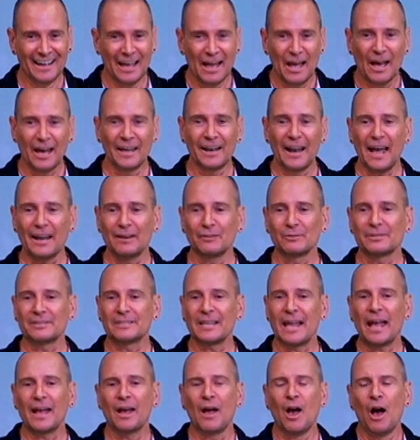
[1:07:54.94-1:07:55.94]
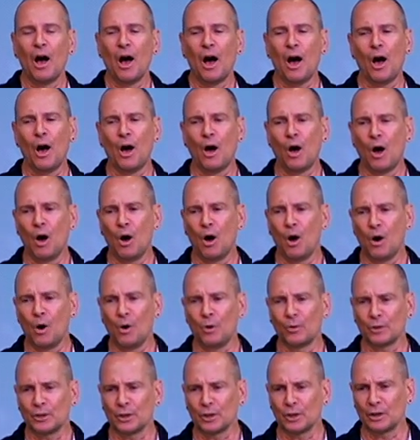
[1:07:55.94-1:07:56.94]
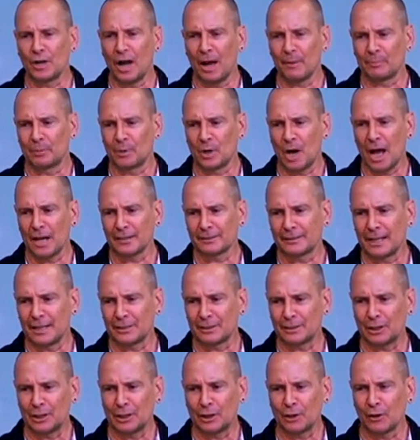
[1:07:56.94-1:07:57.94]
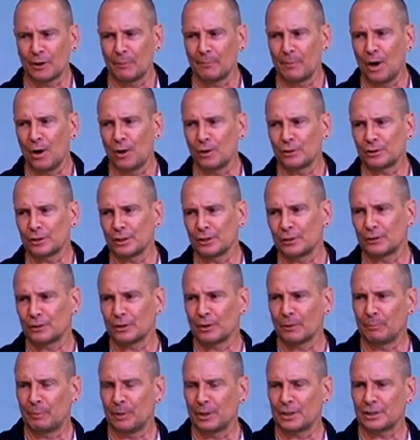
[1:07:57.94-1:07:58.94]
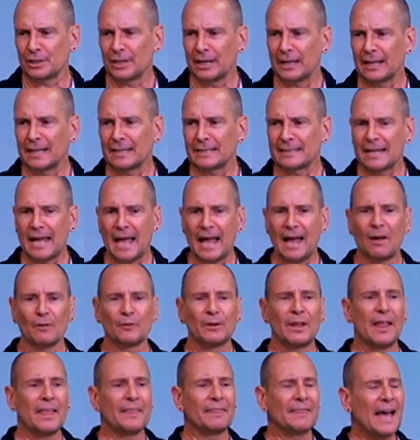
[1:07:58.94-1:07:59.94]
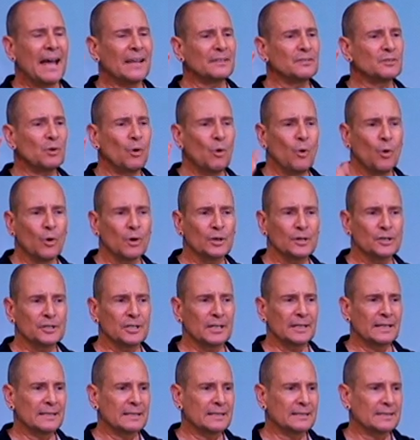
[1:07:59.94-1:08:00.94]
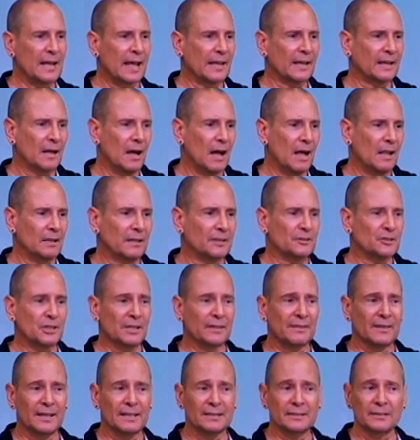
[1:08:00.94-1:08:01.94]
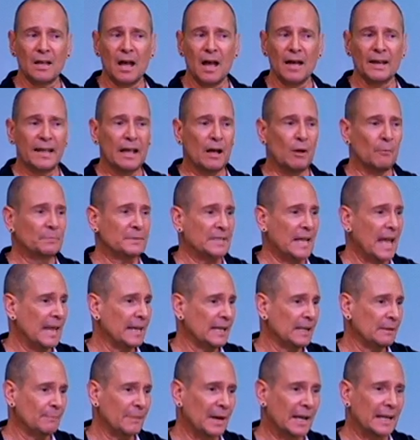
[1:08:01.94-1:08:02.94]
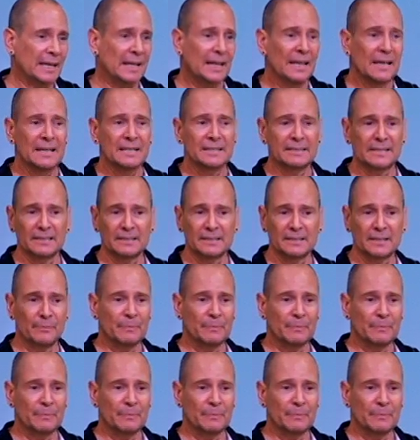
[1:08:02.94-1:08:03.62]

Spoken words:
And I don't say, oh, you're not processing your emotions, you're pushing it down. That's horseshit in psychology that has not helped anybody since the